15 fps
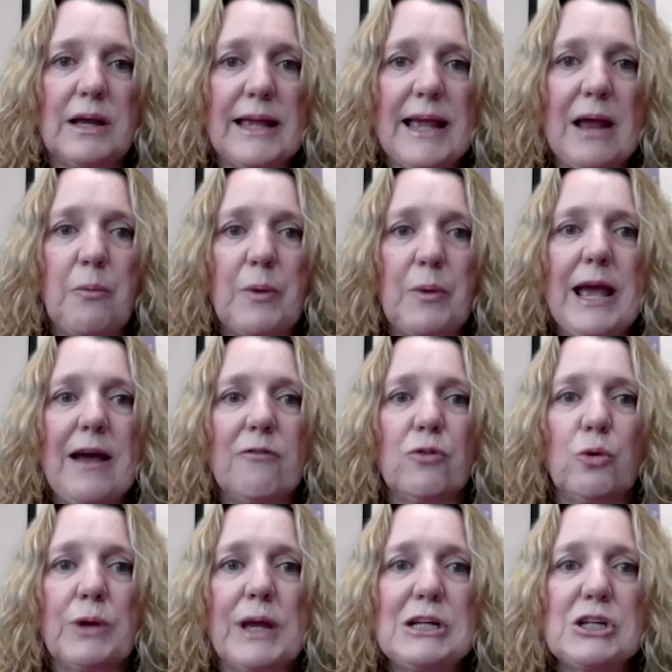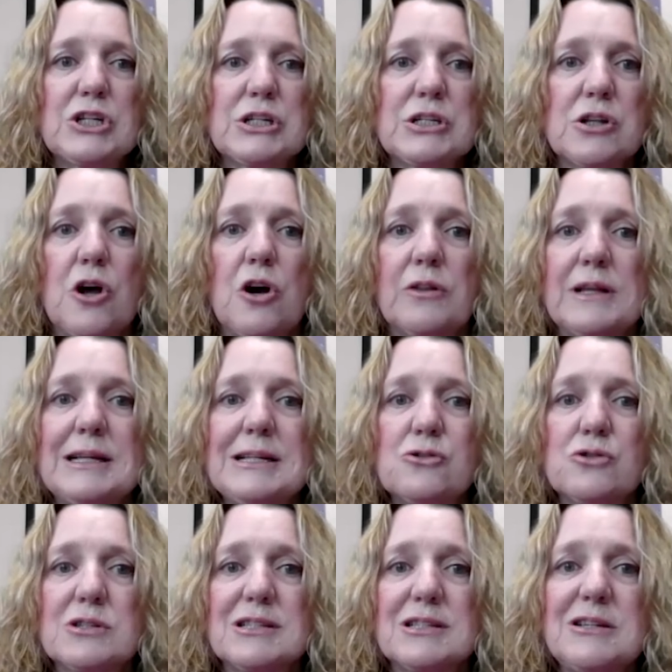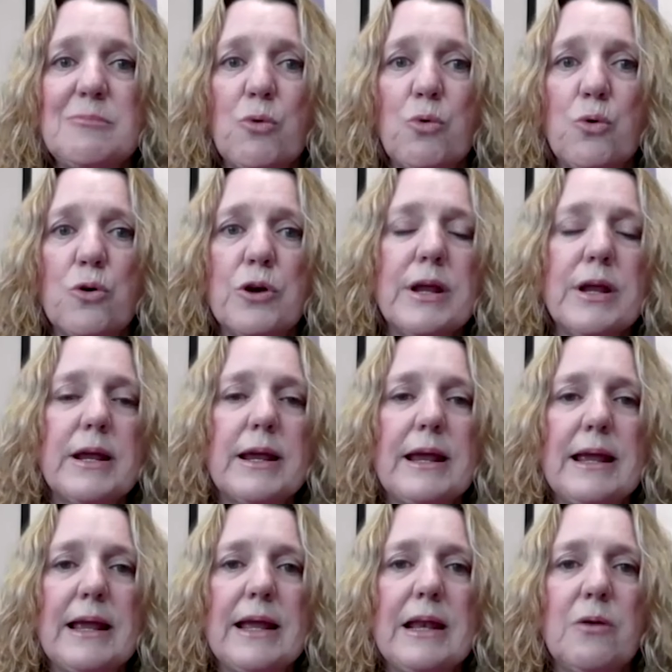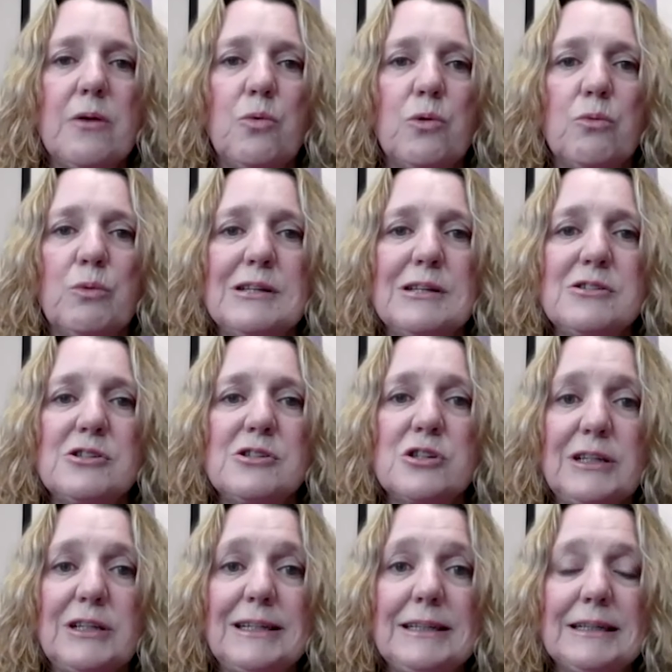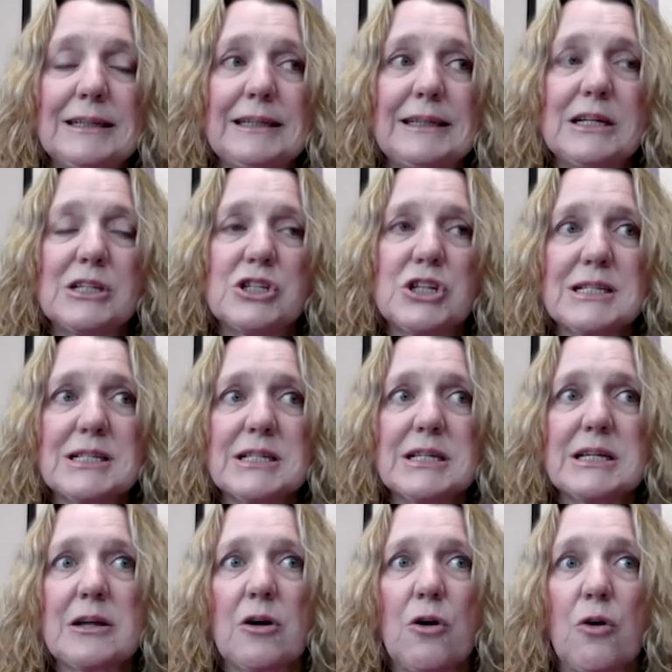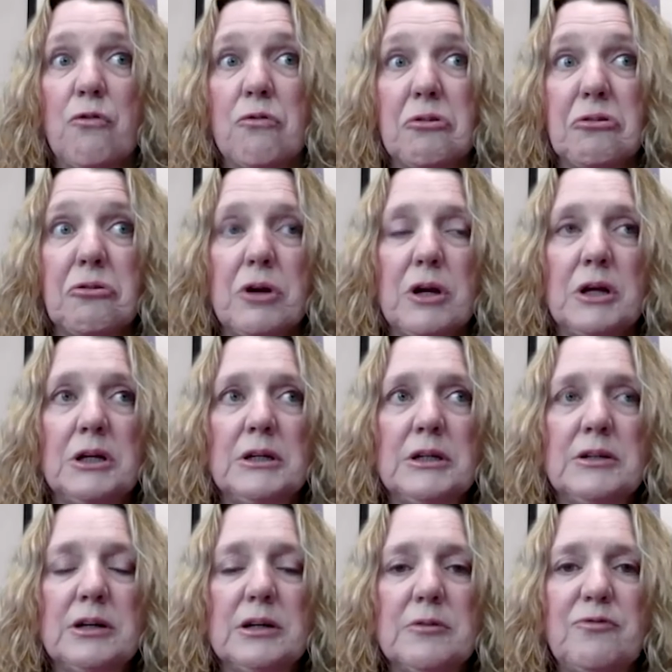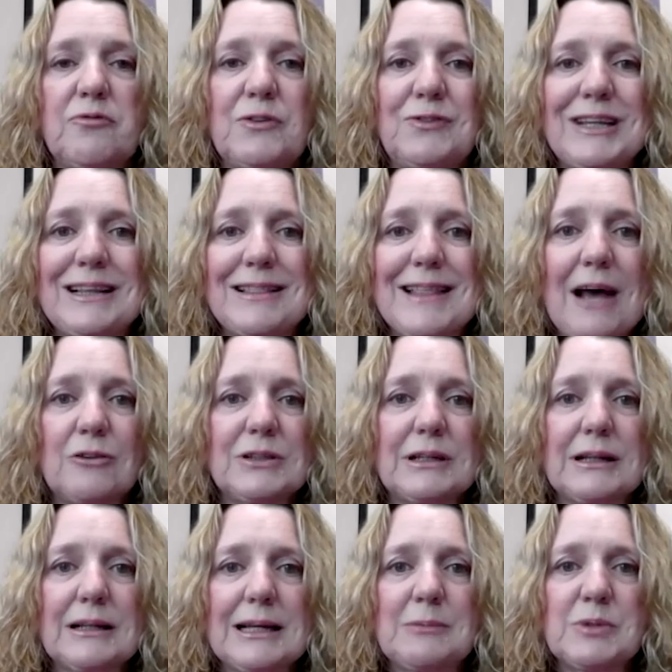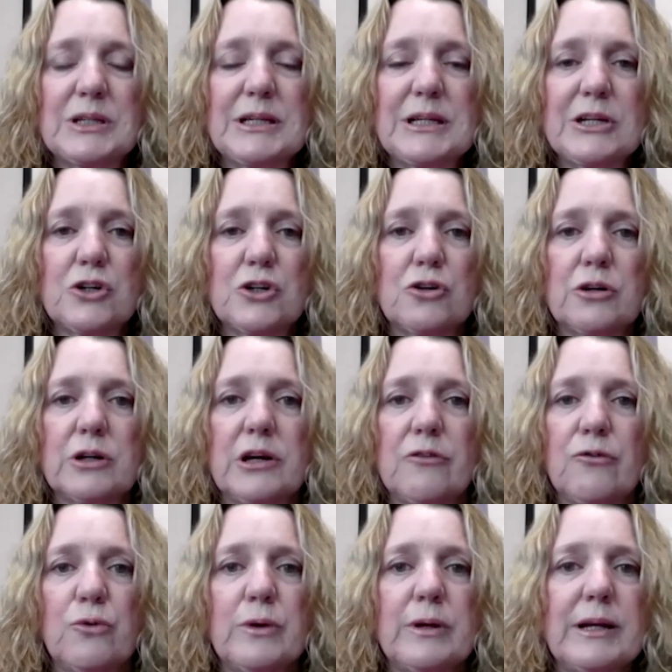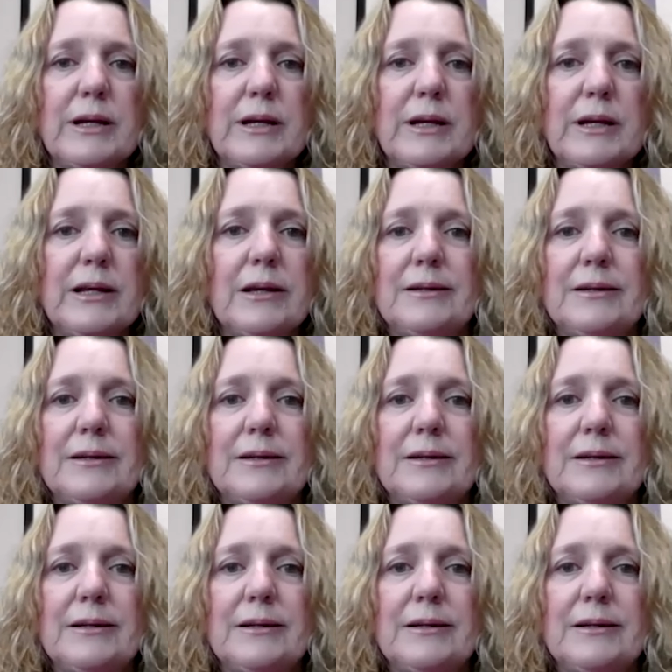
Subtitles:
Again, we have locations along the Eastern Seaboard, and we're routinely adjusting over 15,000 claims a year, covering